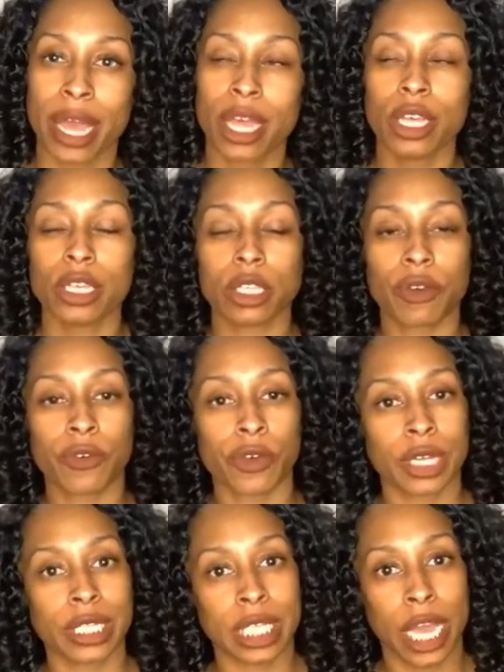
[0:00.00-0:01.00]
So for
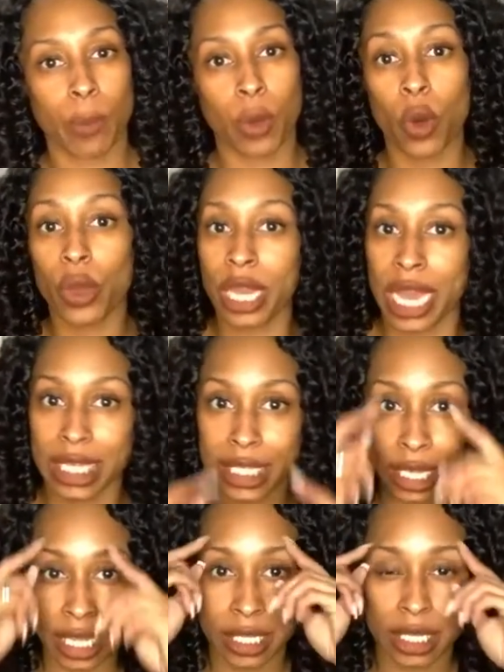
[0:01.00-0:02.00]
example, guest
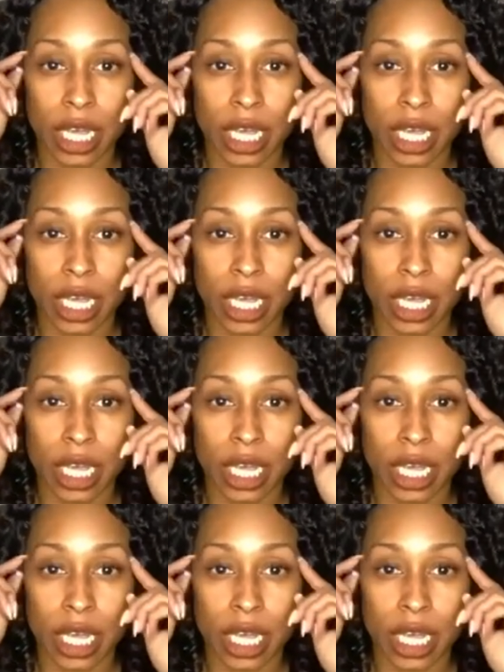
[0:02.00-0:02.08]
list.